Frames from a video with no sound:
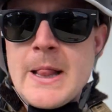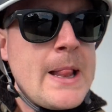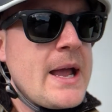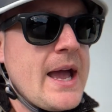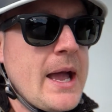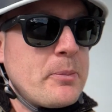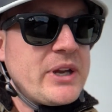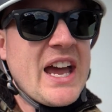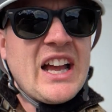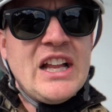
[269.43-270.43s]
But
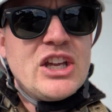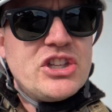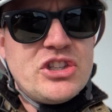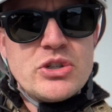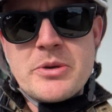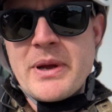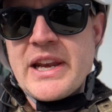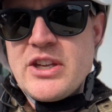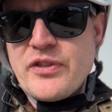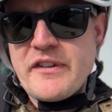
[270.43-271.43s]
yeah, it's usually my
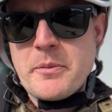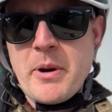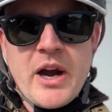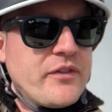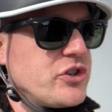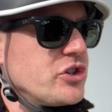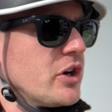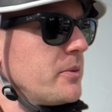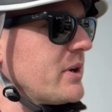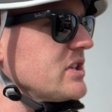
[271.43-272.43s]
least favorite part of the
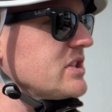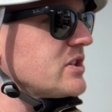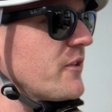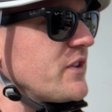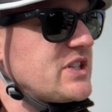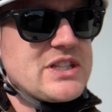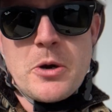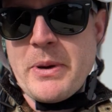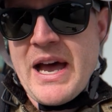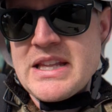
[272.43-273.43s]
journey because the surface is so
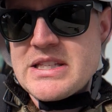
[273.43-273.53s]
bad.